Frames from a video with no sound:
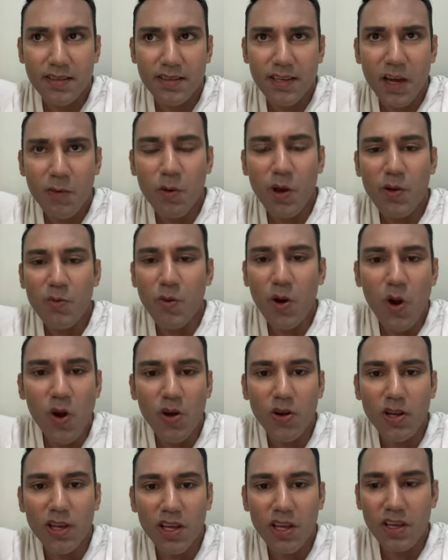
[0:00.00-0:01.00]
And we're
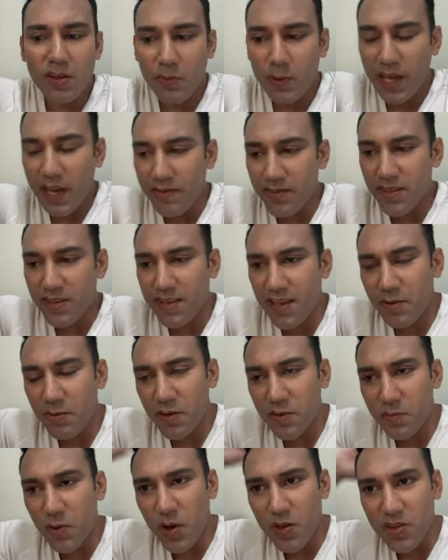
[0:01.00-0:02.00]
wrong. Eh, we have to take
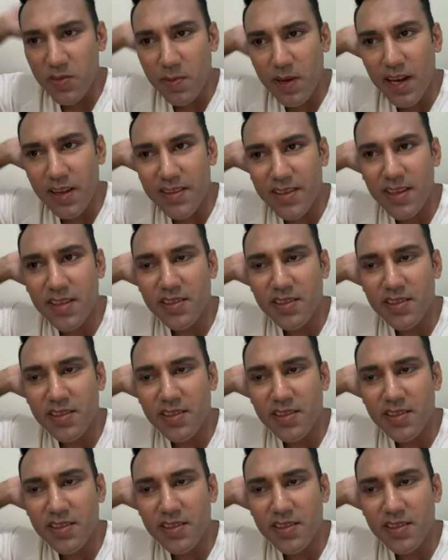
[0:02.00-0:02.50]
responsibility